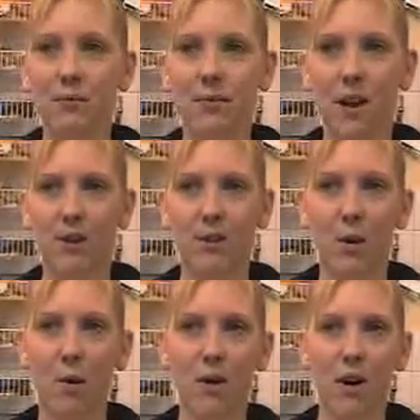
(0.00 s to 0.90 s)
I could
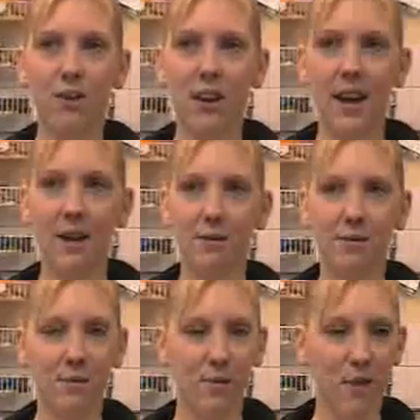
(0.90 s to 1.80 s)
go on all day, I've
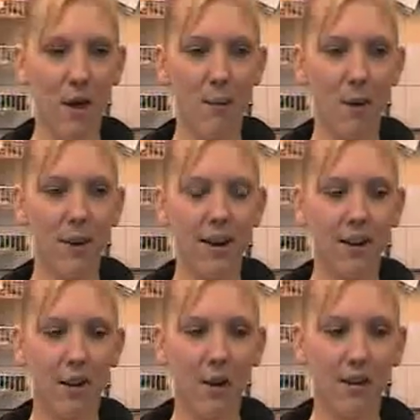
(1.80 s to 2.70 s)
thought about it a
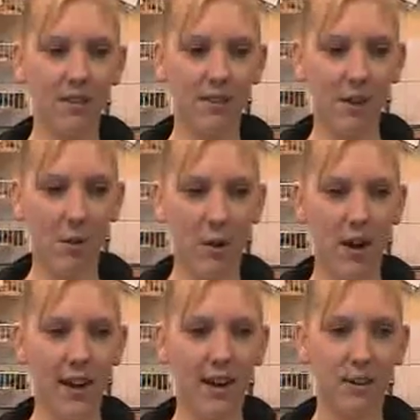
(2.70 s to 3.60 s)
lot on
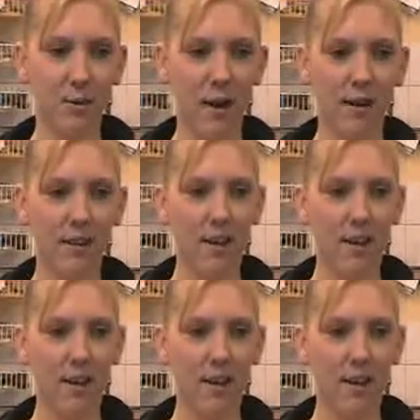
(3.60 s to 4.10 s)
way here as well.